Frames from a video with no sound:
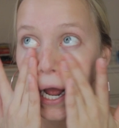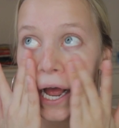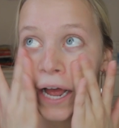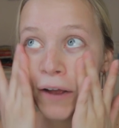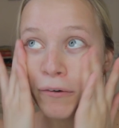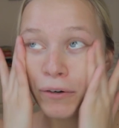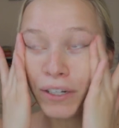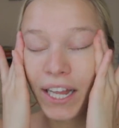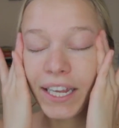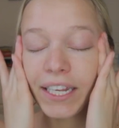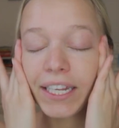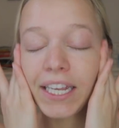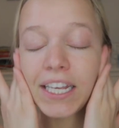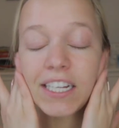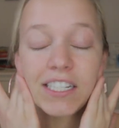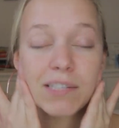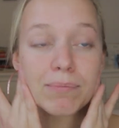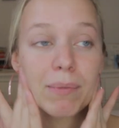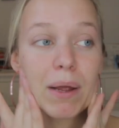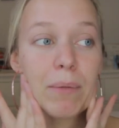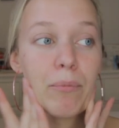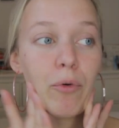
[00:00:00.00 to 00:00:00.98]
I would like
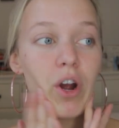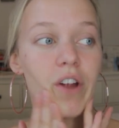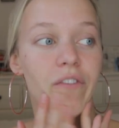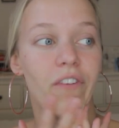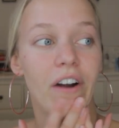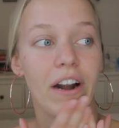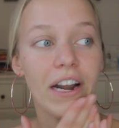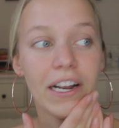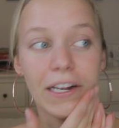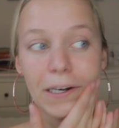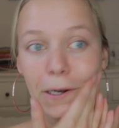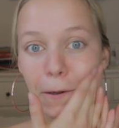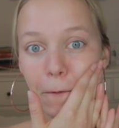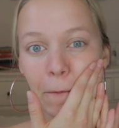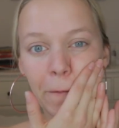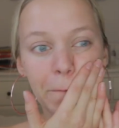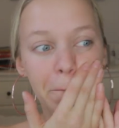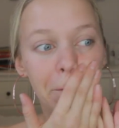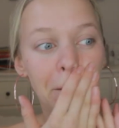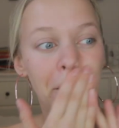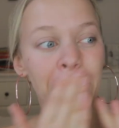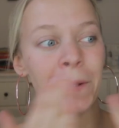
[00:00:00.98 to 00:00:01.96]
kiss my boyfriend and it
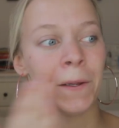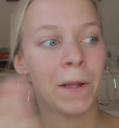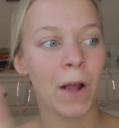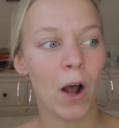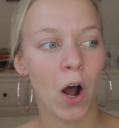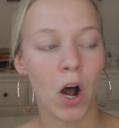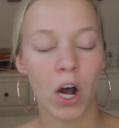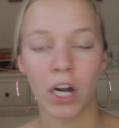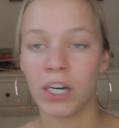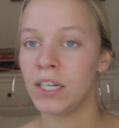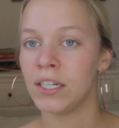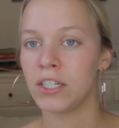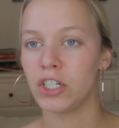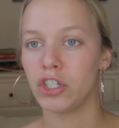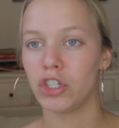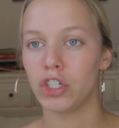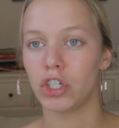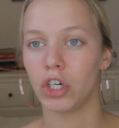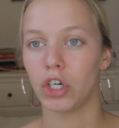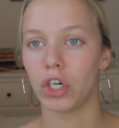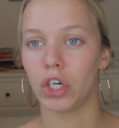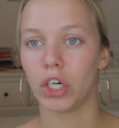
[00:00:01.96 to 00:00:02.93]
would be on his
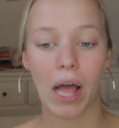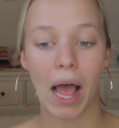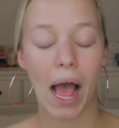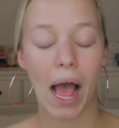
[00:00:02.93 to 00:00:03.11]
shirt.